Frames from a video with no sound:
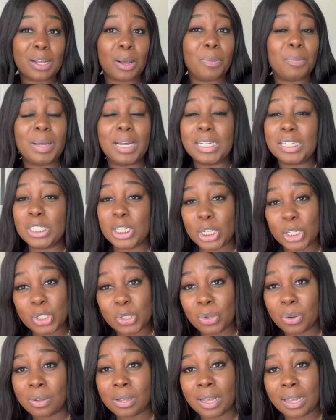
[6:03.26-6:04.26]

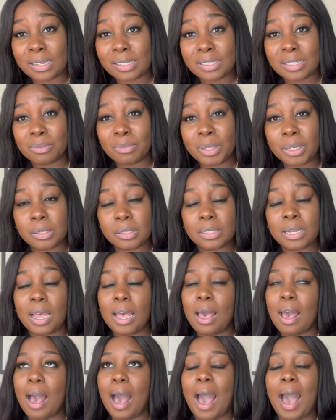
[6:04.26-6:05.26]
additional customers,
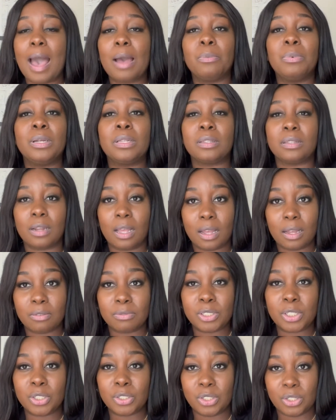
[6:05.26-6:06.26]
I would love
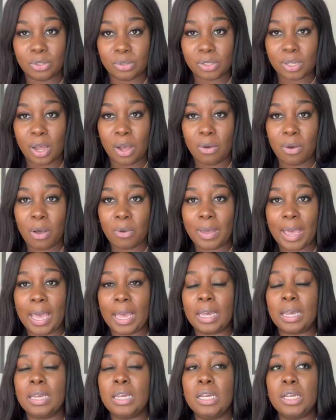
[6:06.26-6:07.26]
to do so.
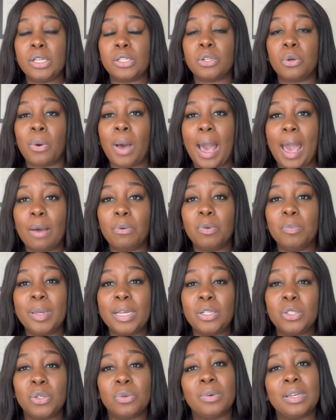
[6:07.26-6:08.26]
Okay, so I will be
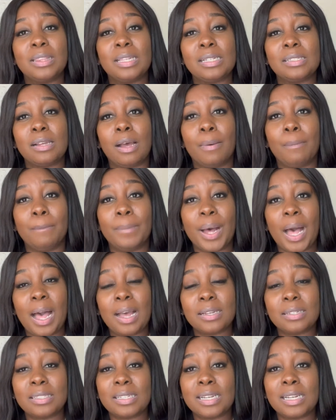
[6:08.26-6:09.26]
doing these
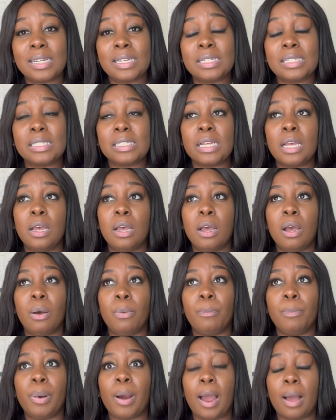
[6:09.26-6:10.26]
unboxings
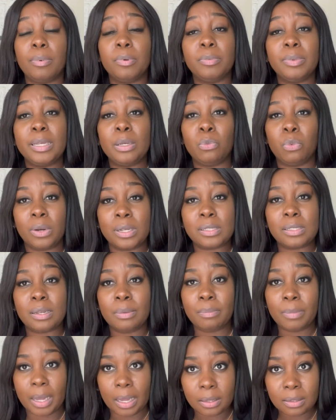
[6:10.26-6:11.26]
probably once a
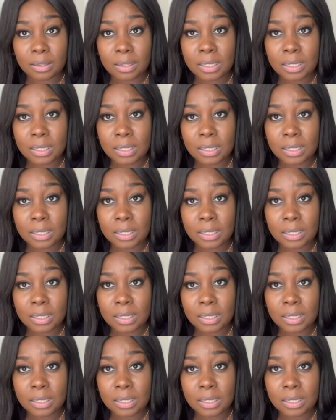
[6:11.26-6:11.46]
month.